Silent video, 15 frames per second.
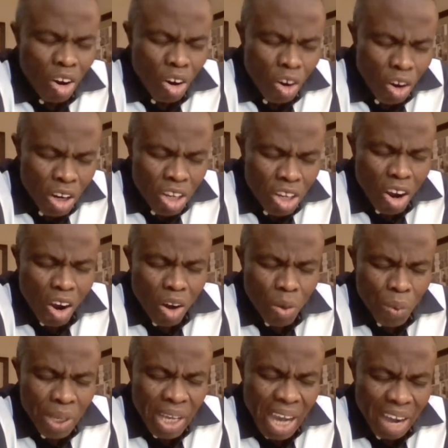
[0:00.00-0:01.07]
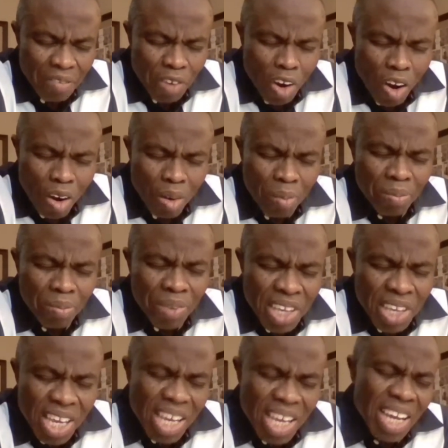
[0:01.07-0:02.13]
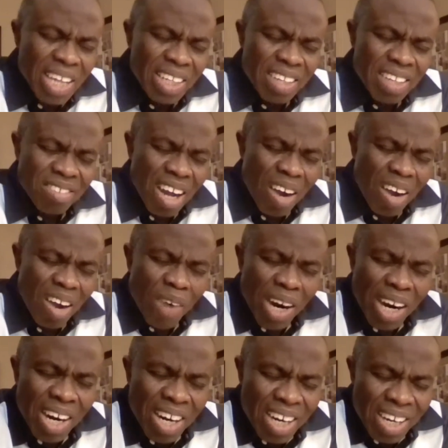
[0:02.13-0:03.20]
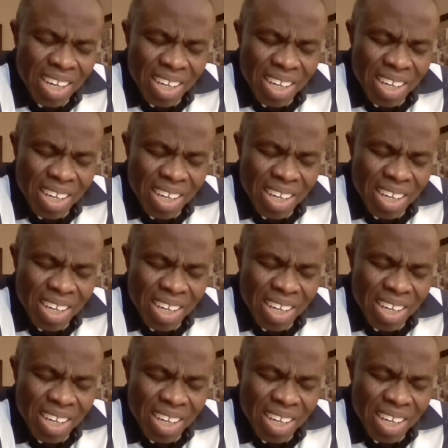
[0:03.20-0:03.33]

Holy God, we have come here this hour.